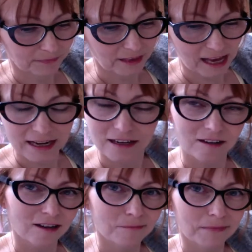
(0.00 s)
then
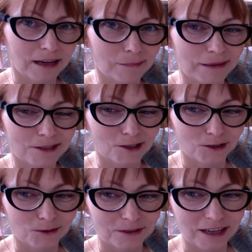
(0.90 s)
I'm happy
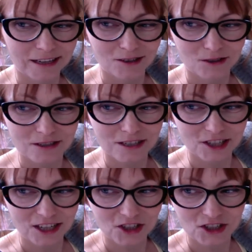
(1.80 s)
to take on
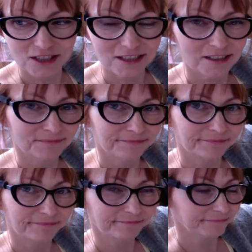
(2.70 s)
suggestions.
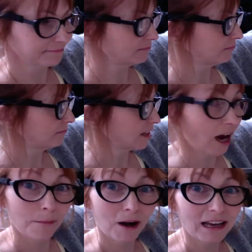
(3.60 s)

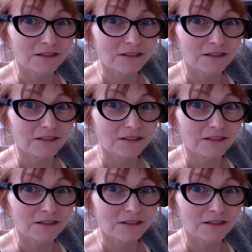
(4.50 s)
I might